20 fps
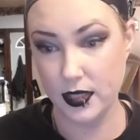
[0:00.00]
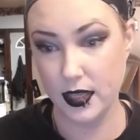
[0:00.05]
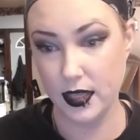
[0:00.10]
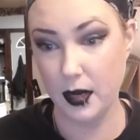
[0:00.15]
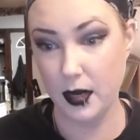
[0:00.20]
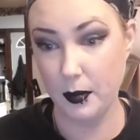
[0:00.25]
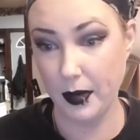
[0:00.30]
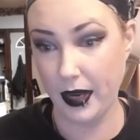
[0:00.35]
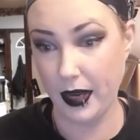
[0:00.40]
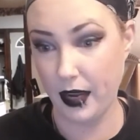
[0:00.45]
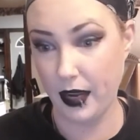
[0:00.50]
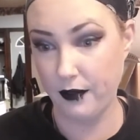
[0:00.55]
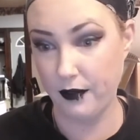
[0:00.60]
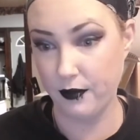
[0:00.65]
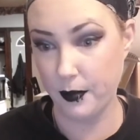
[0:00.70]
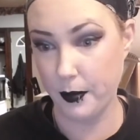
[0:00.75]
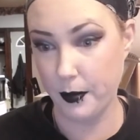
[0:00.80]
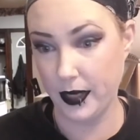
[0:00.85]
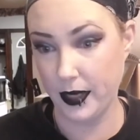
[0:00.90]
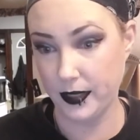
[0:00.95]
item I got
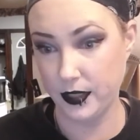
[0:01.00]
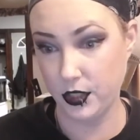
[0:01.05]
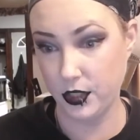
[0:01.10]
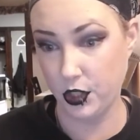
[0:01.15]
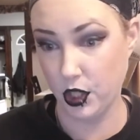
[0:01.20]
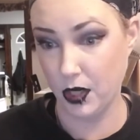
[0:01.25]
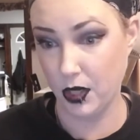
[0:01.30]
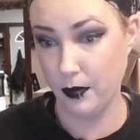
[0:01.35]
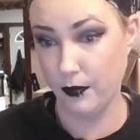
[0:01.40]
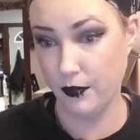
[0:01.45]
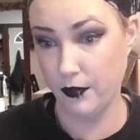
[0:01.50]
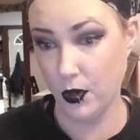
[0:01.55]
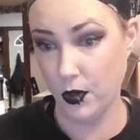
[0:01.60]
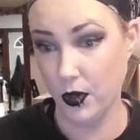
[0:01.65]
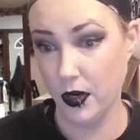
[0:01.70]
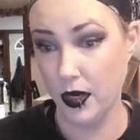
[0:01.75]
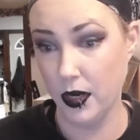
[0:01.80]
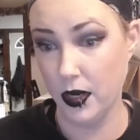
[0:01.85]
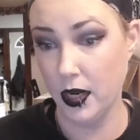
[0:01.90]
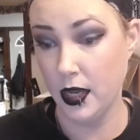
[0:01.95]
from BoxyCharm
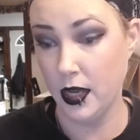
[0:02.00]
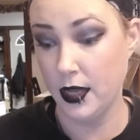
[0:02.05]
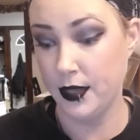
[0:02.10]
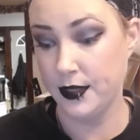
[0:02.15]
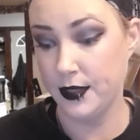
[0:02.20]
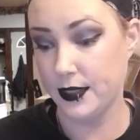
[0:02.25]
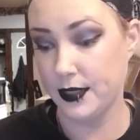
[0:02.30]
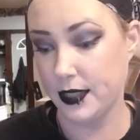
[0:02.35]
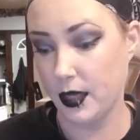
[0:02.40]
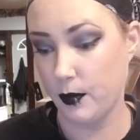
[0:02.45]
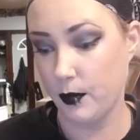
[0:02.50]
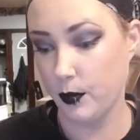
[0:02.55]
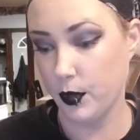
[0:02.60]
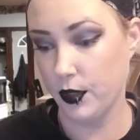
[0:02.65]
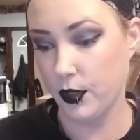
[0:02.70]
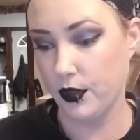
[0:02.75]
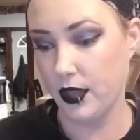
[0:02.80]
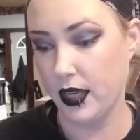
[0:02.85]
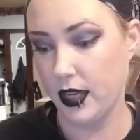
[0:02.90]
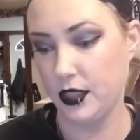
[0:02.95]
for
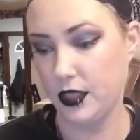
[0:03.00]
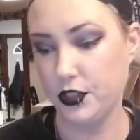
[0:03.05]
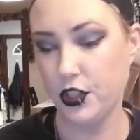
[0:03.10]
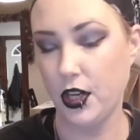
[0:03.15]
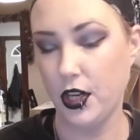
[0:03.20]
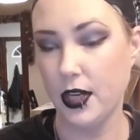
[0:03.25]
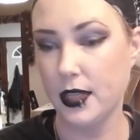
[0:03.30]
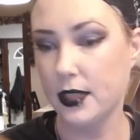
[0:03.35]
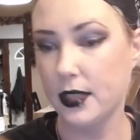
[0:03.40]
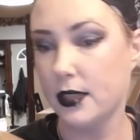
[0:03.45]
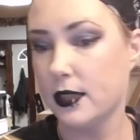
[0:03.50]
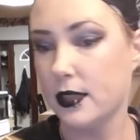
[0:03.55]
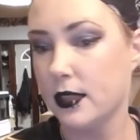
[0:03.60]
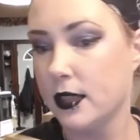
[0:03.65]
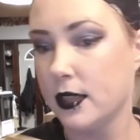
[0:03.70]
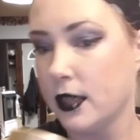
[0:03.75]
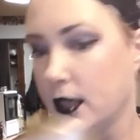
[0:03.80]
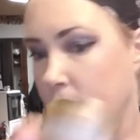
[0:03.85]
December, the algenist